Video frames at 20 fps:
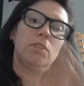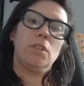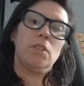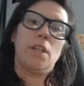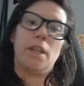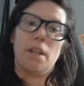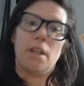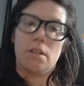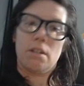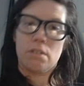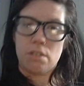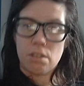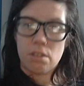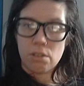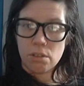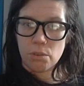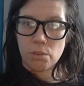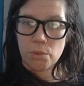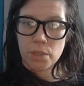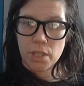Okay, how does it
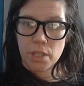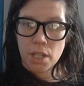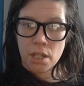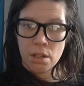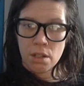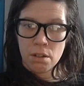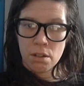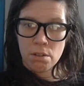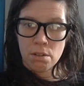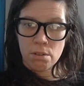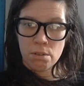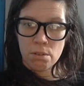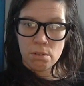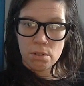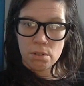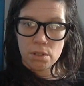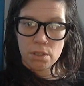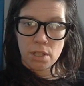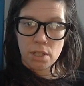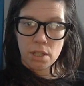look without
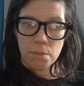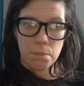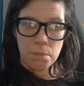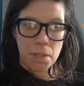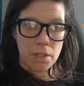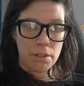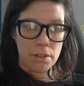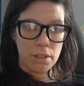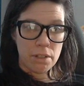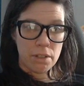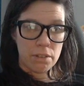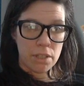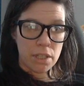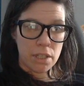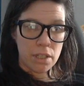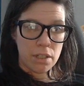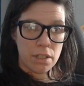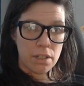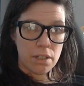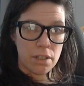the background
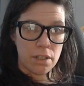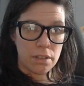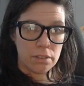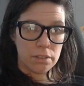there?